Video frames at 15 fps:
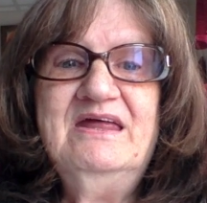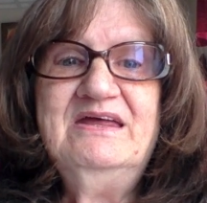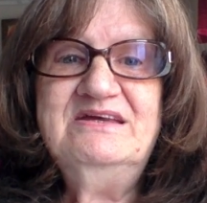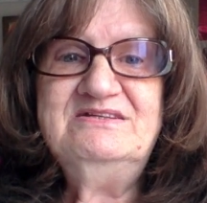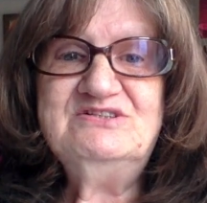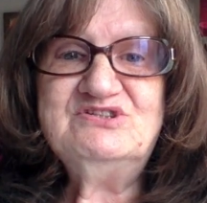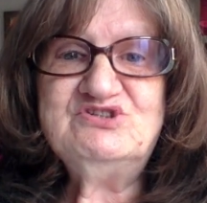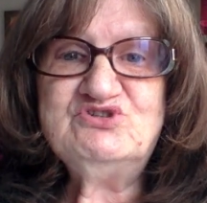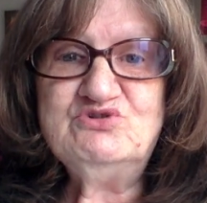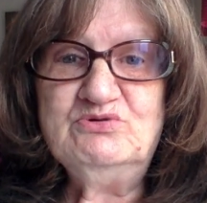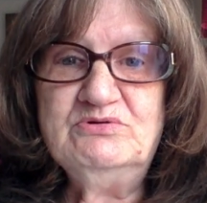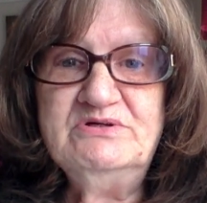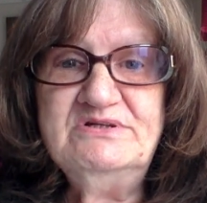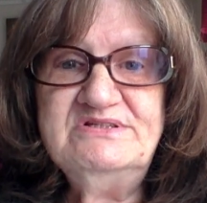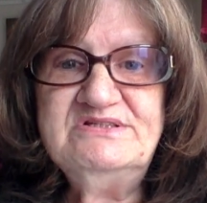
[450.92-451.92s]
He
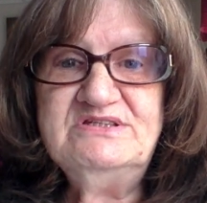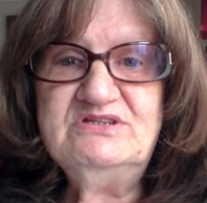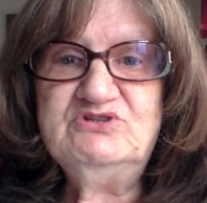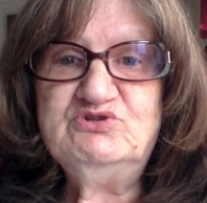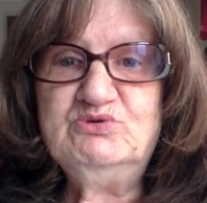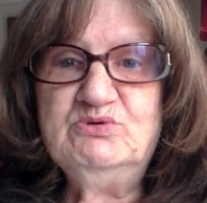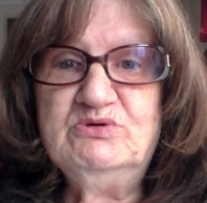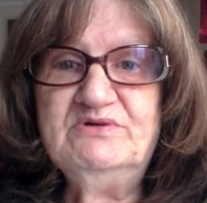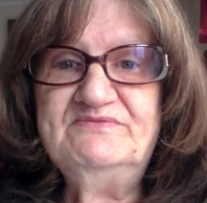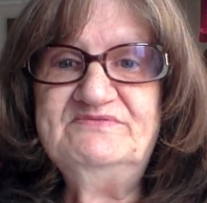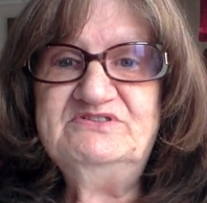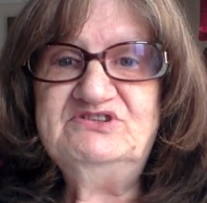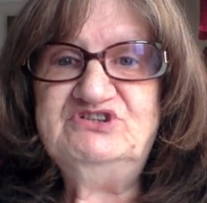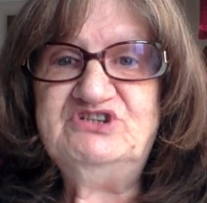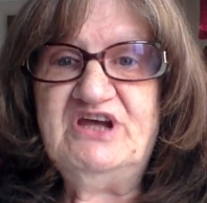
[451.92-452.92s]
destroys the door of
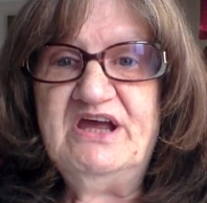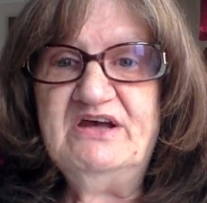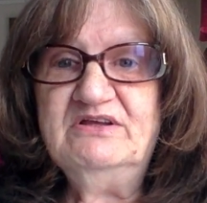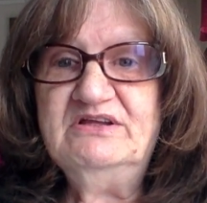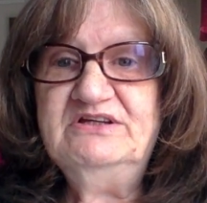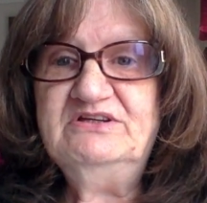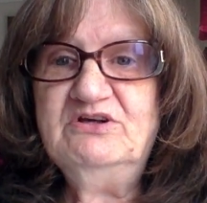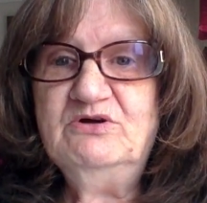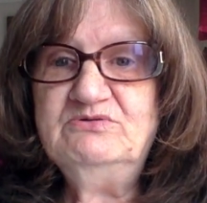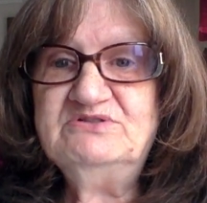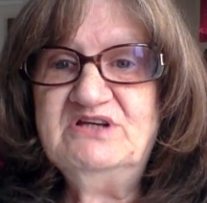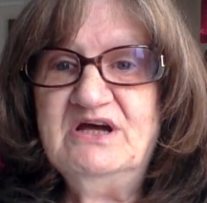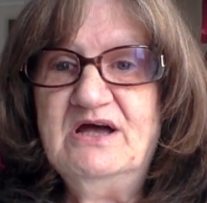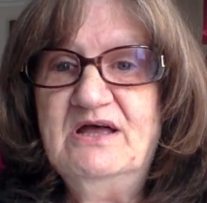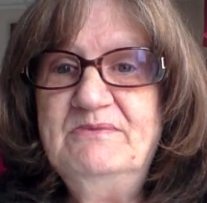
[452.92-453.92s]
the jail in no
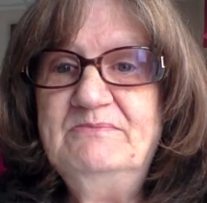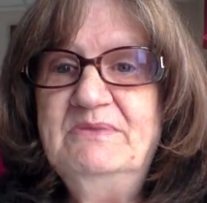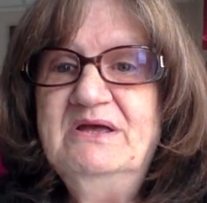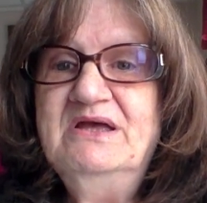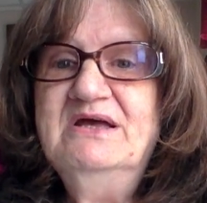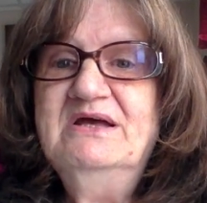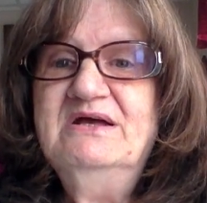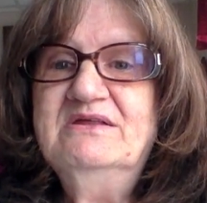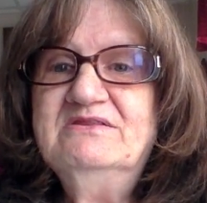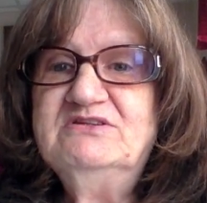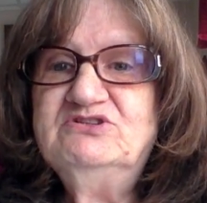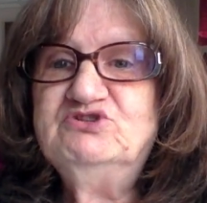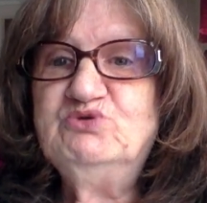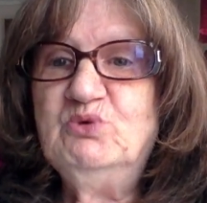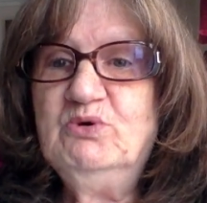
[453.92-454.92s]
time.
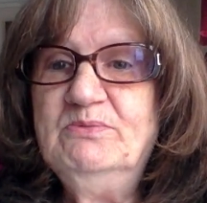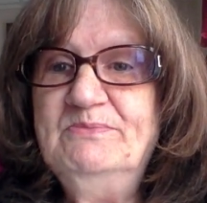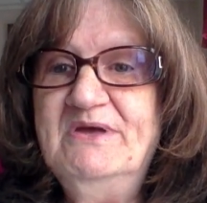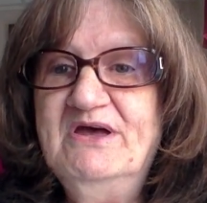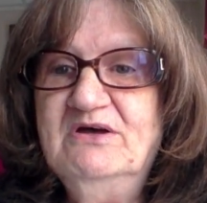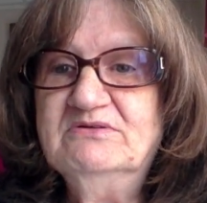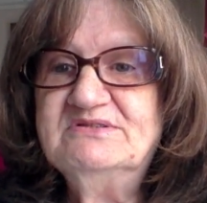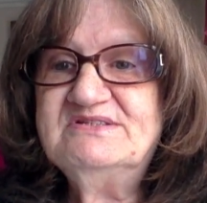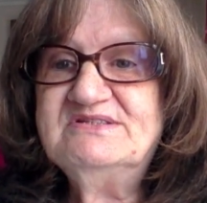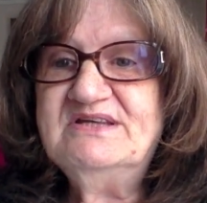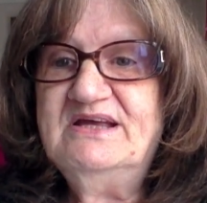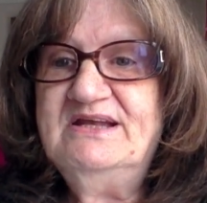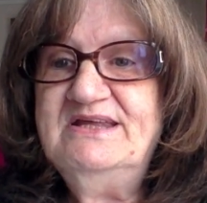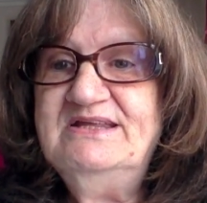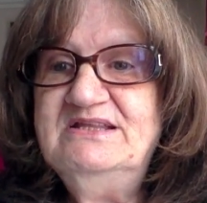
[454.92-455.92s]
The door melts,
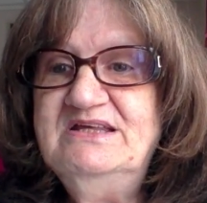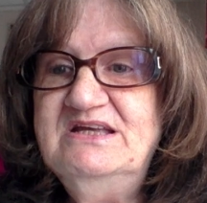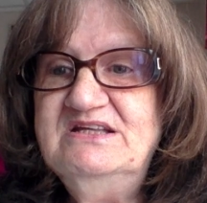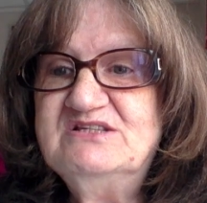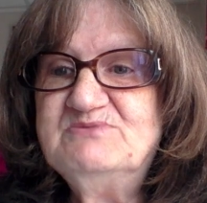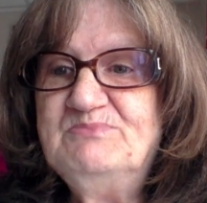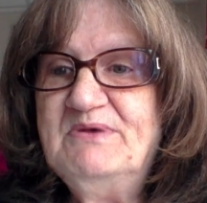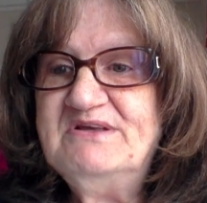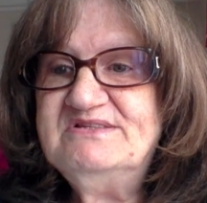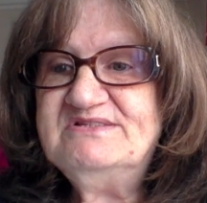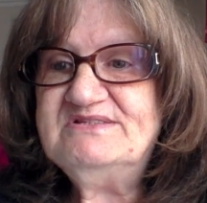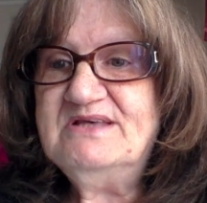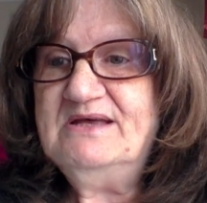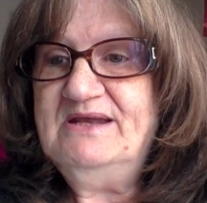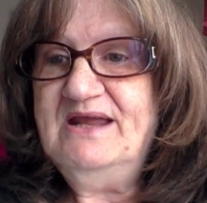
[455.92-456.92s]
and he leads my
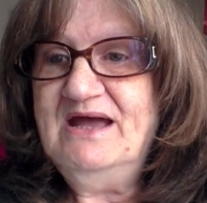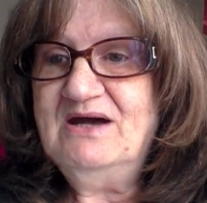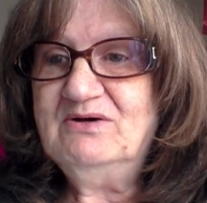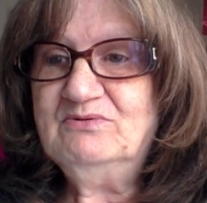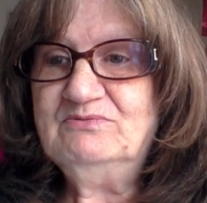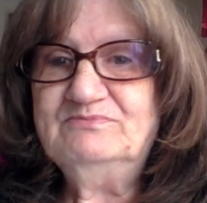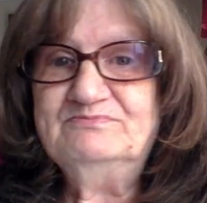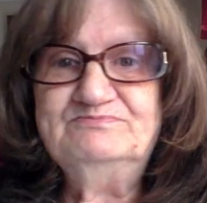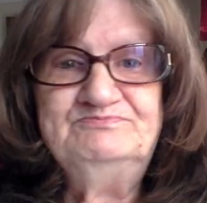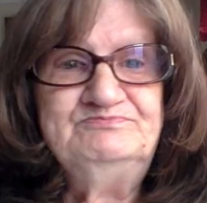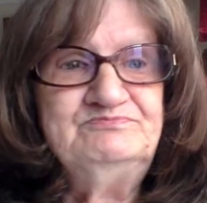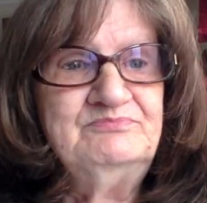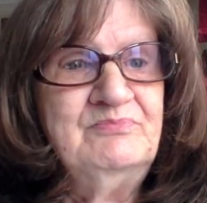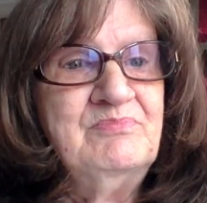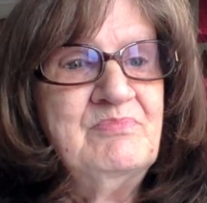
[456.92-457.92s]
son out.
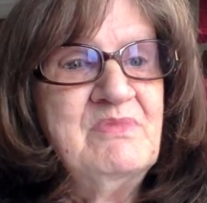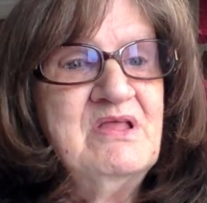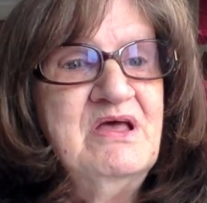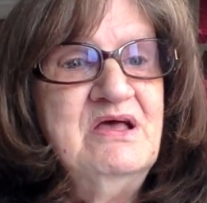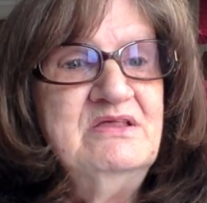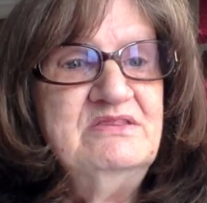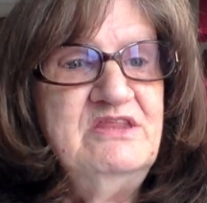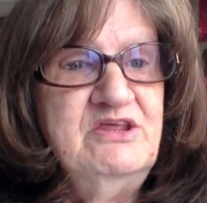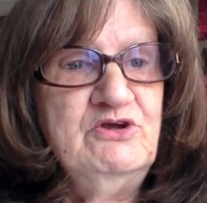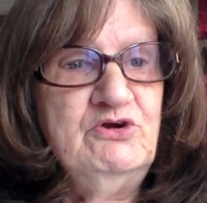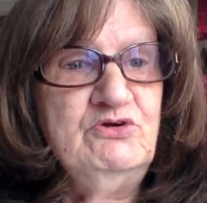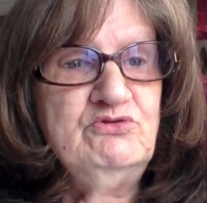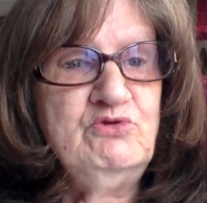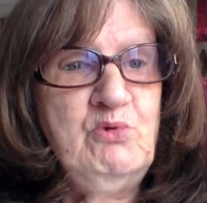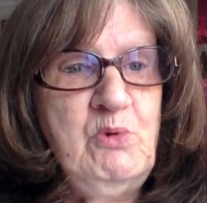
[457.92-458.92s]
The
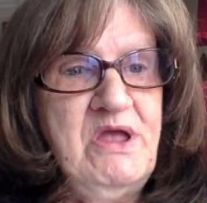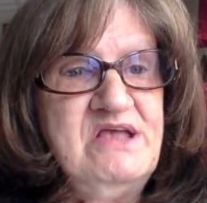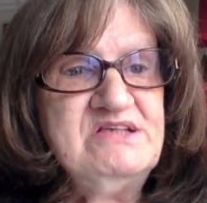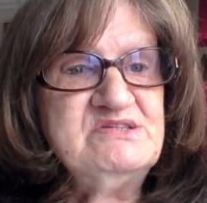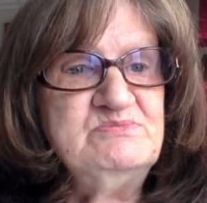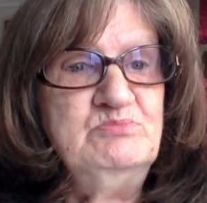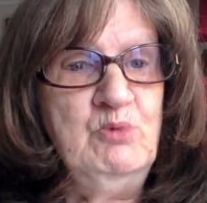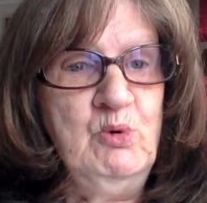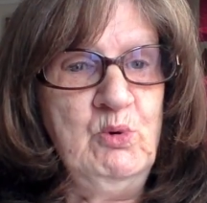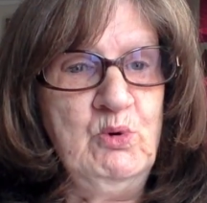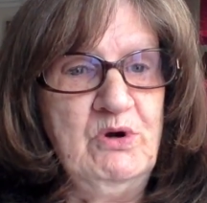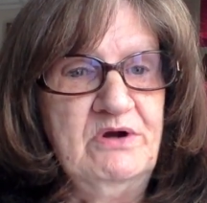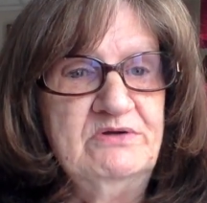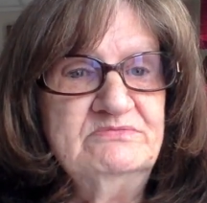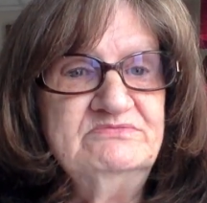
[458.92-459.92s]
earth quakes
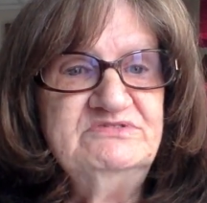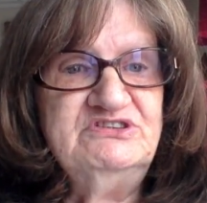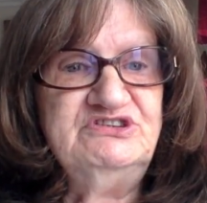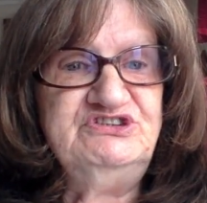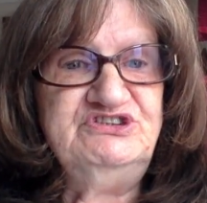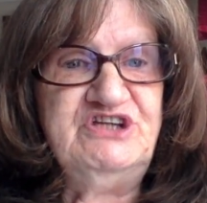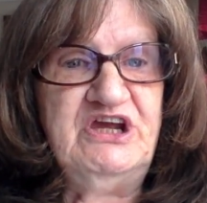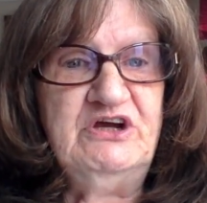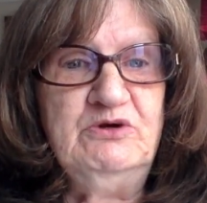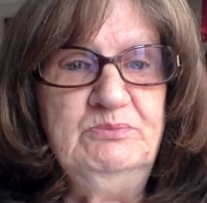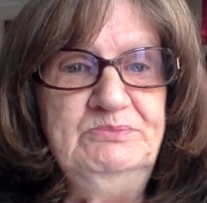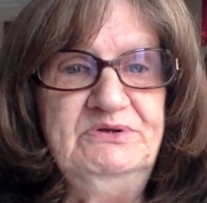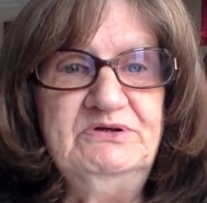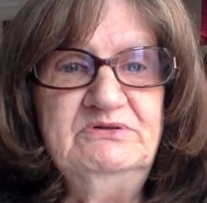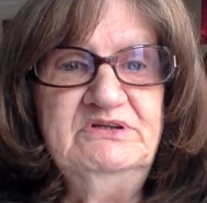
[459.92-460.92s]
more. The jail
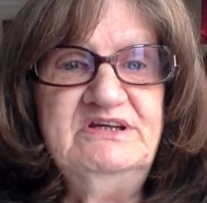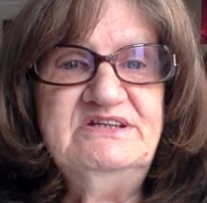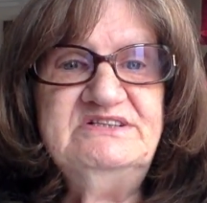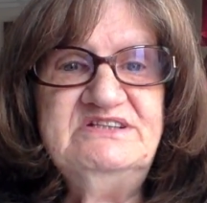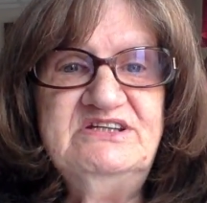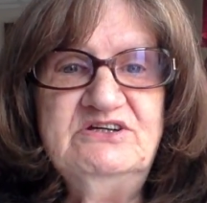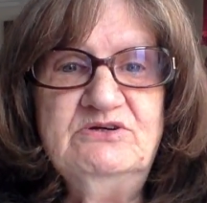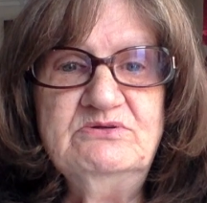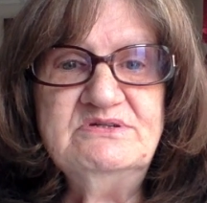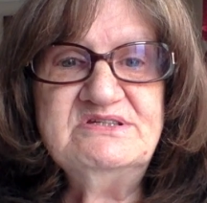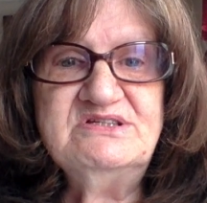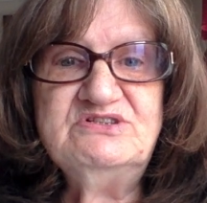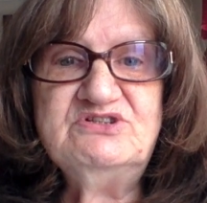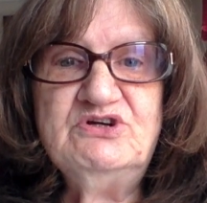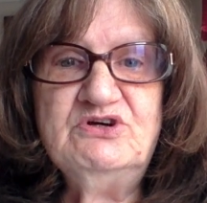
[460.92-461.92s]
building
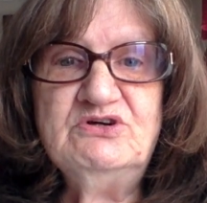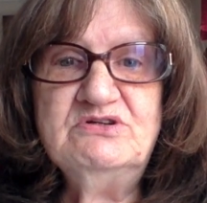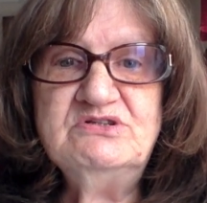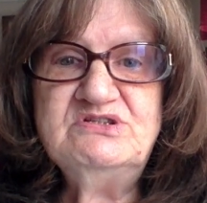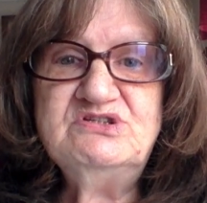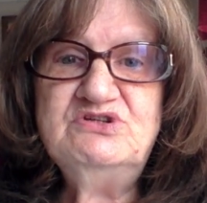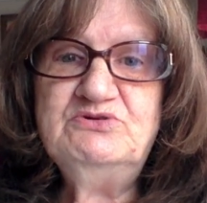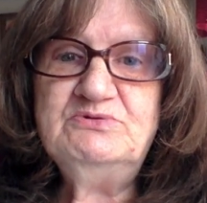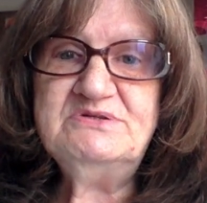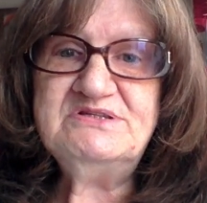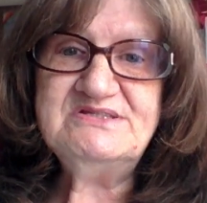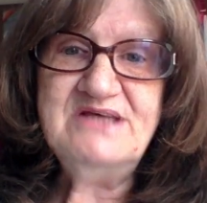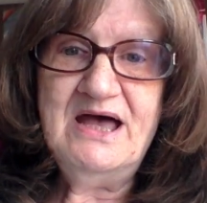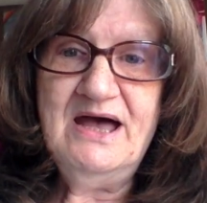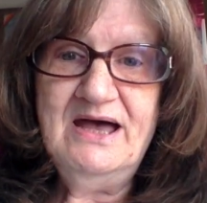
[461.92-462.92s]
tilts and turns to its
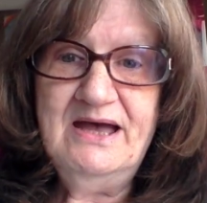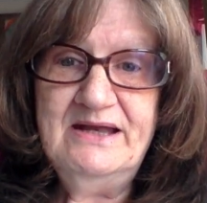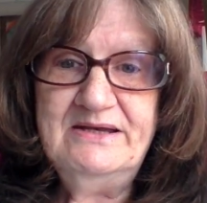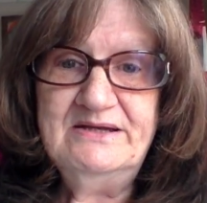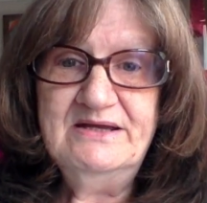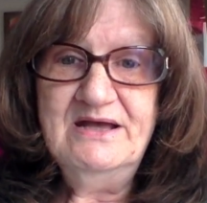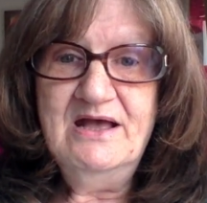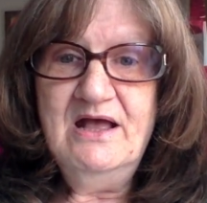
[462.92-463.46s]
side.